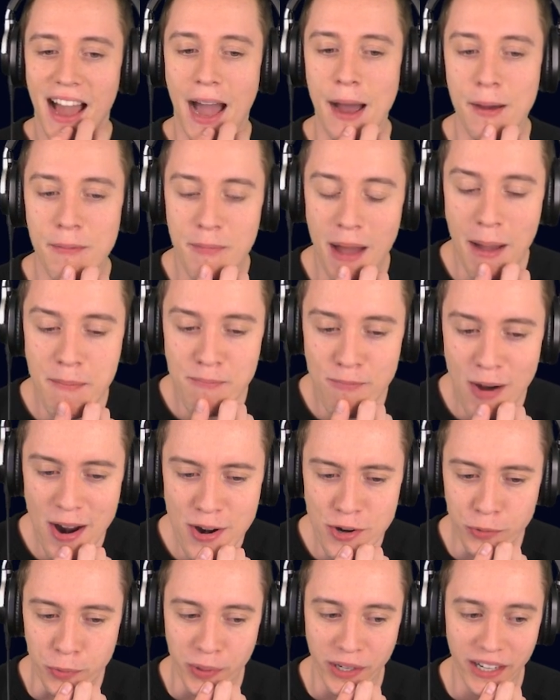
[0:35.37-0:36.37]
I'm, I'm
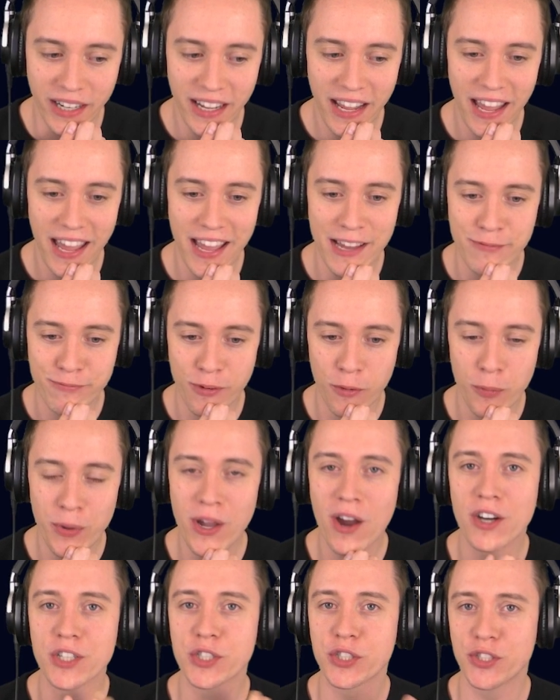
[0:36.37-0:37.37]
wondering if
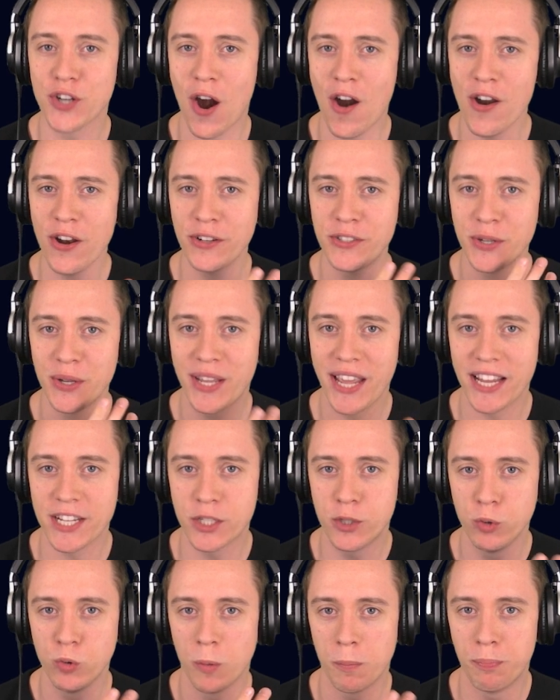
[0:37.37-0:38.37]
we are starting to get
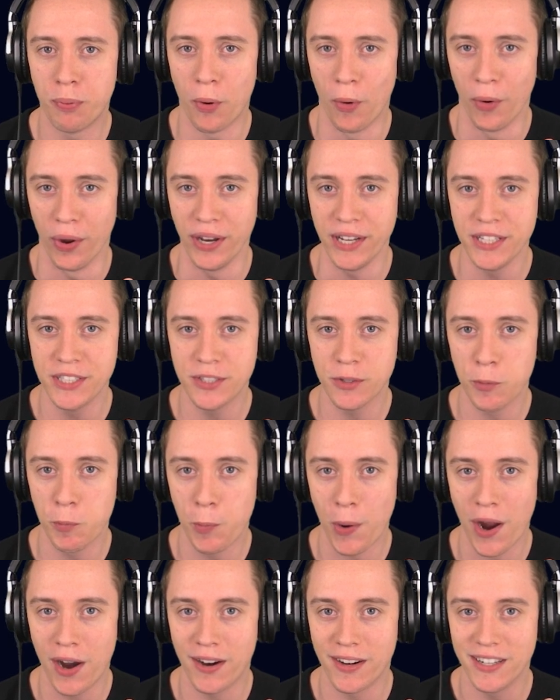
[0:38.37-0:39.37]
to a point
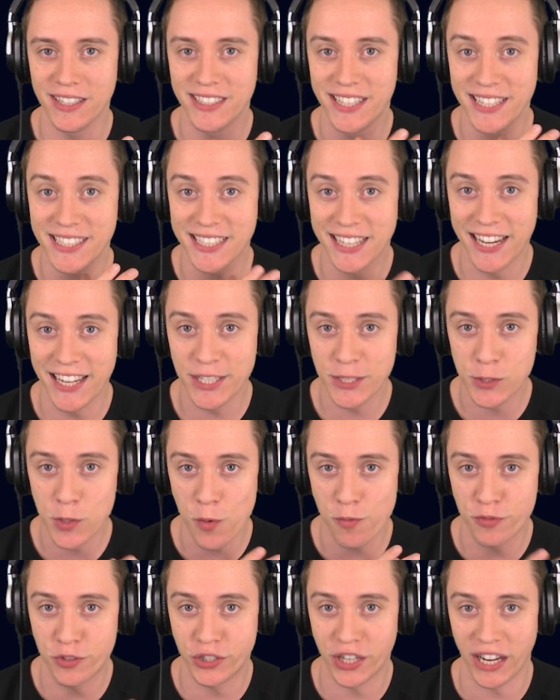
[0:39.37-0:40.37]
where this list
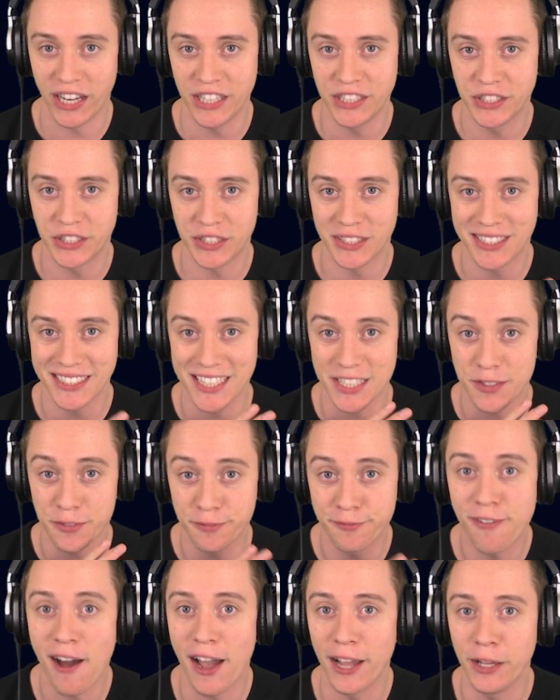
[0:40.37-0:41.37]
of changes is
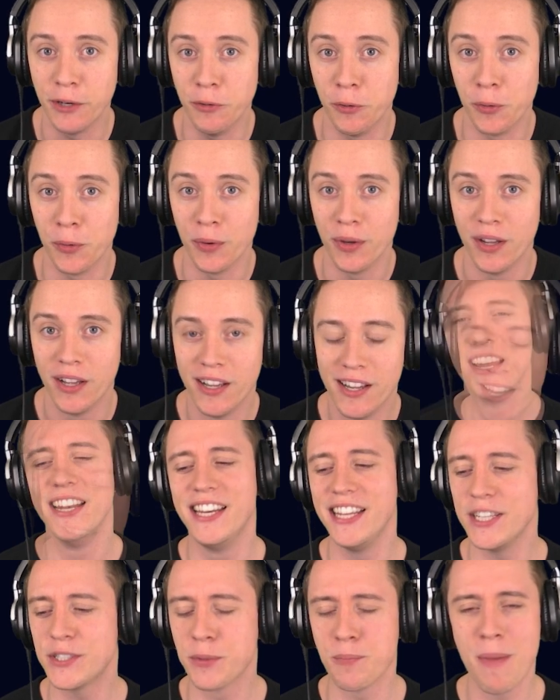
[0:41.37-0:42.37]
final.
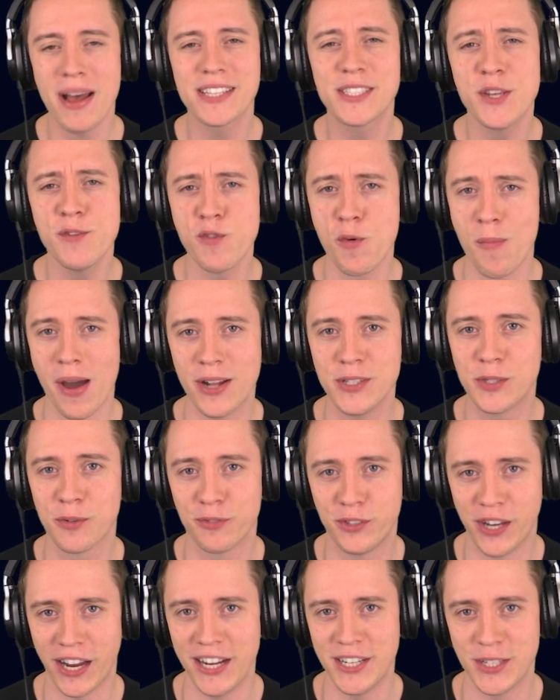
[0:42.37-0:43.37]
These massive amounts
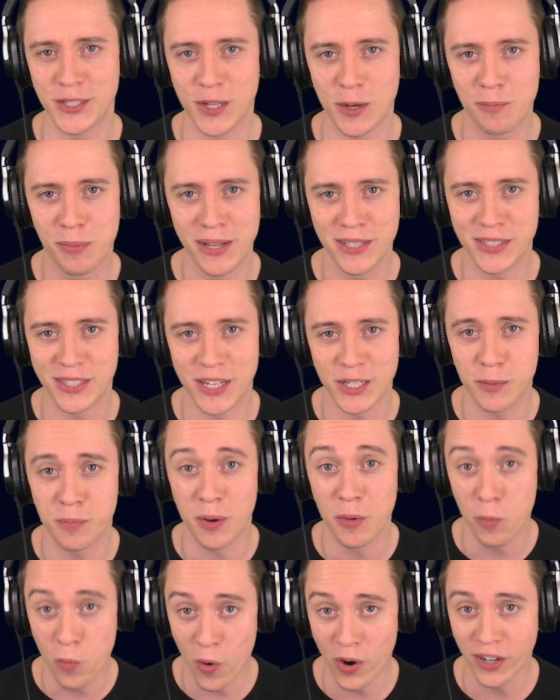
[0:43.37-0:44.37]
of changes that Blizzard has
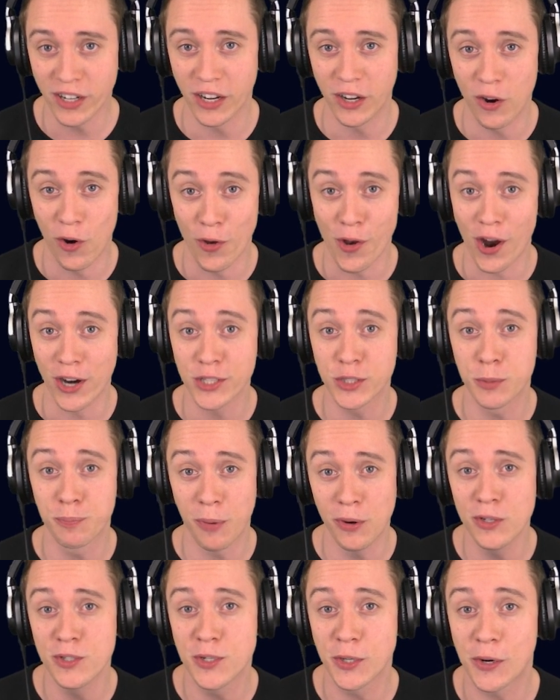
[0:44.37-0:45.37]
been working on are
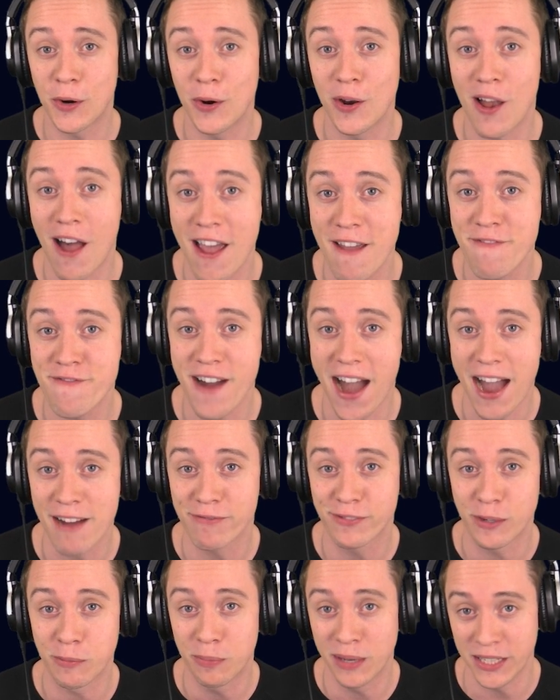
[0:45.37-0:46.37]
supposed to go live
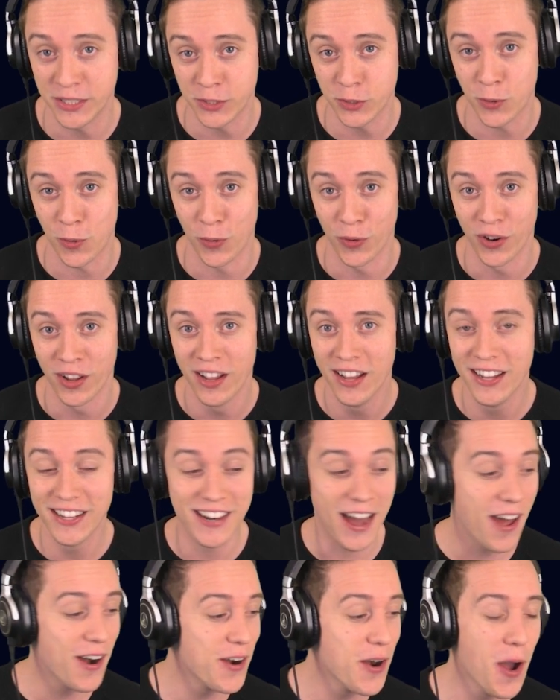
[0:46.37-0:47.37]
after BlizzCon.
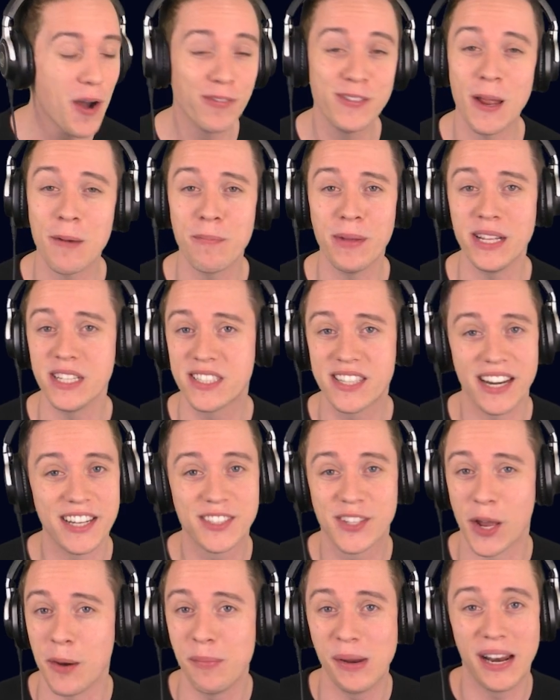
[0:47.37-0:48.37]
Now, I don't know if that means that
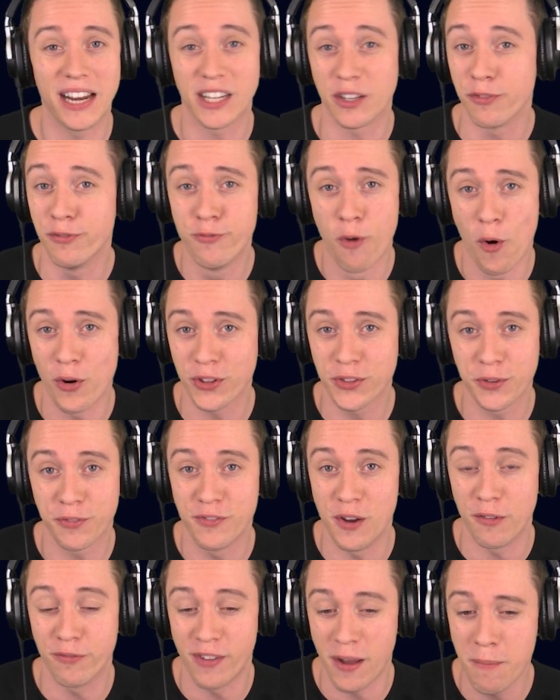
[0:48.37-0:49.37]
it's going to be like the fourth
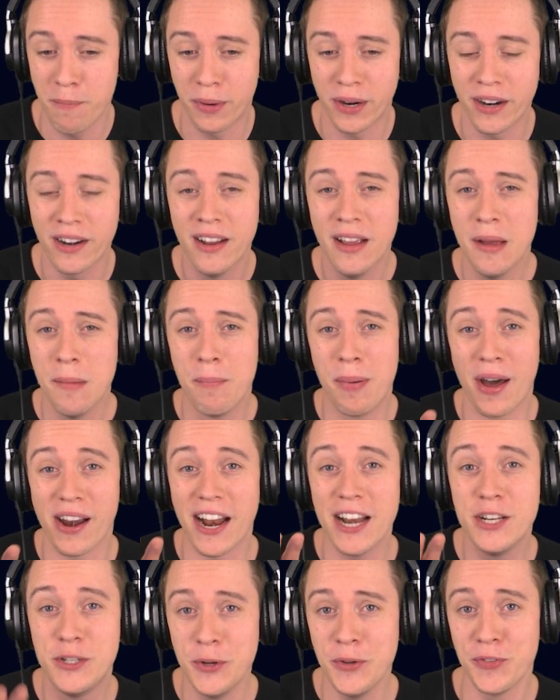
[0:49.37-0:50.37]
of November, but
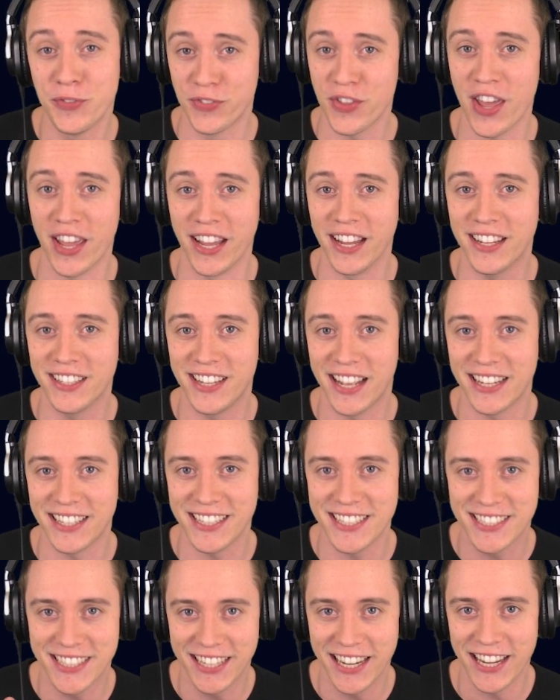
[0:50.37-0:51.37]
I do think that
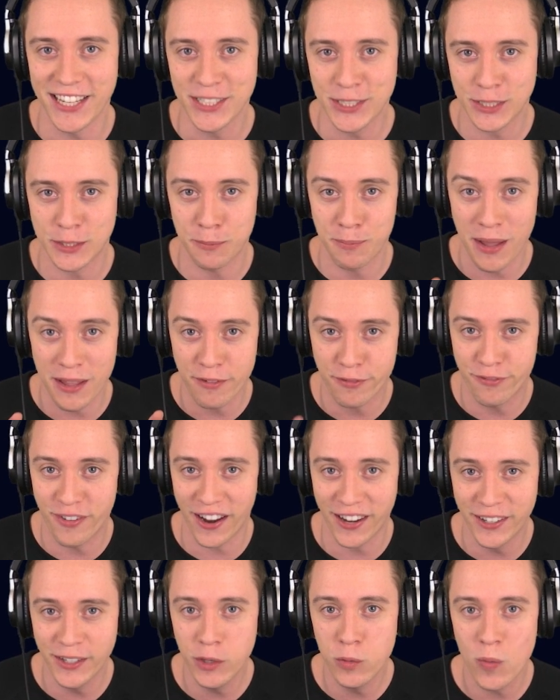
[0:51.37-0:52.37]
this list may
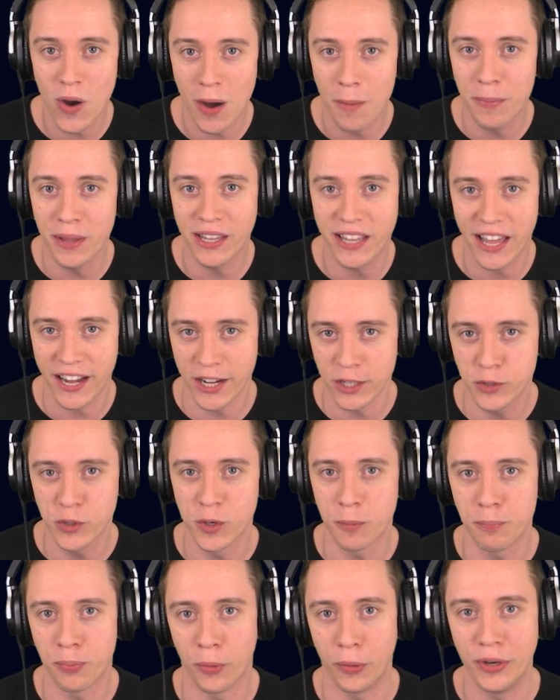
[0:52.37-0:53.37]
very well be getting to
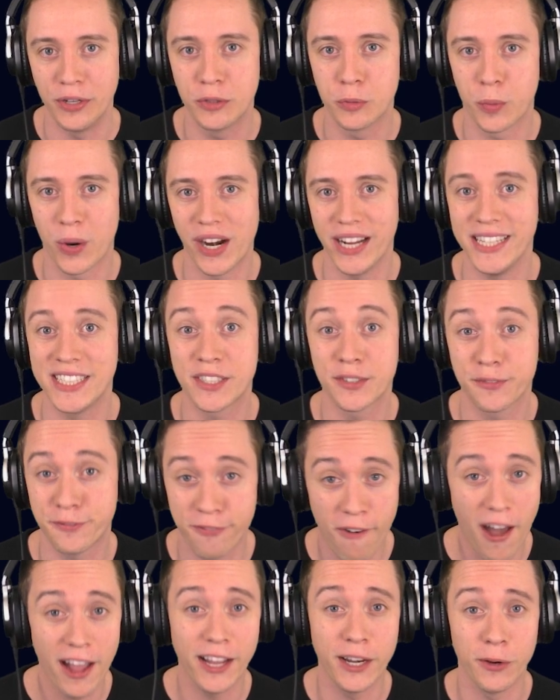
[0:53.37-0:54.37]
the point where it's
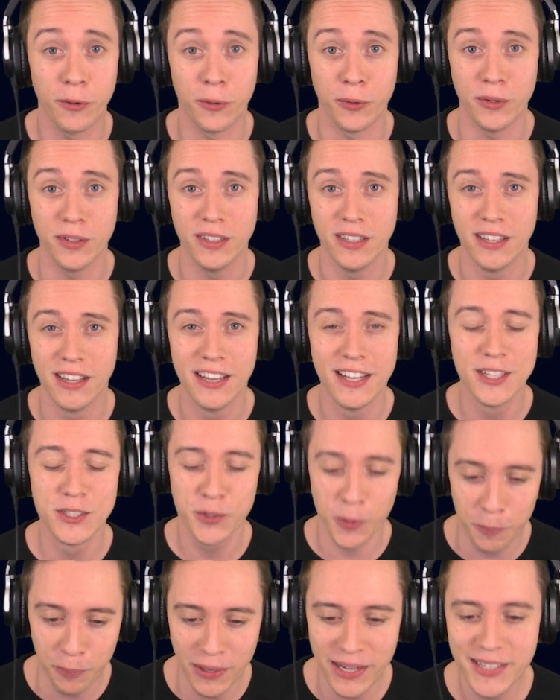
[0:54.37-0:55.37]
final.
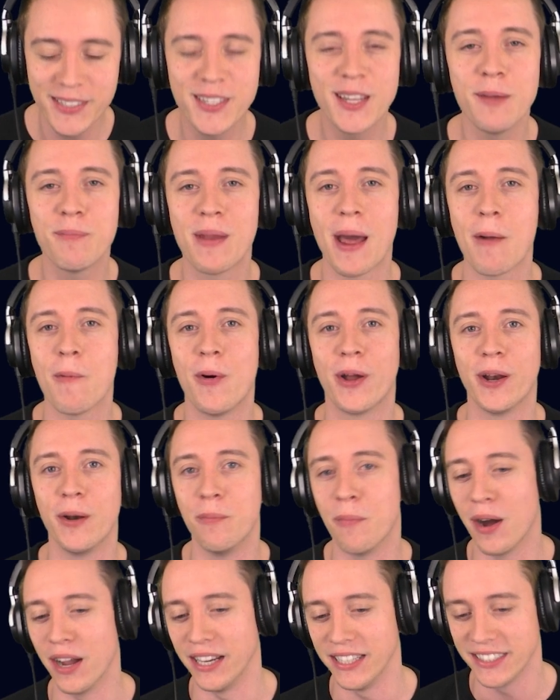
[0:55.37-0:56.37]
So please keep that one
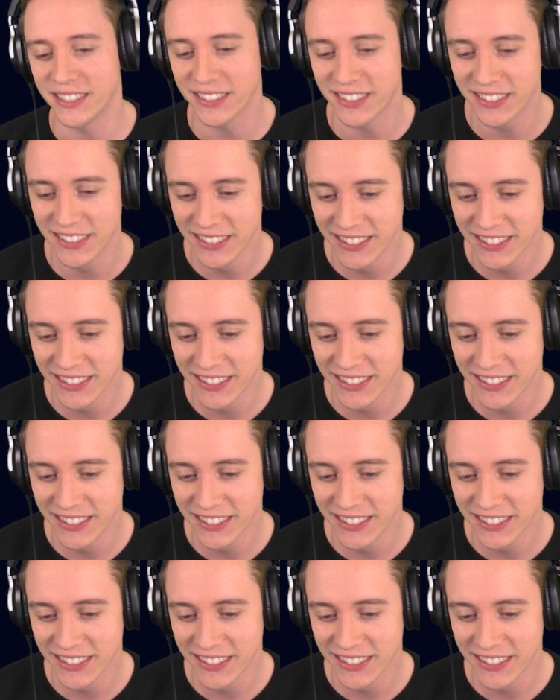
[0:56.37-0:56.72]
in mind.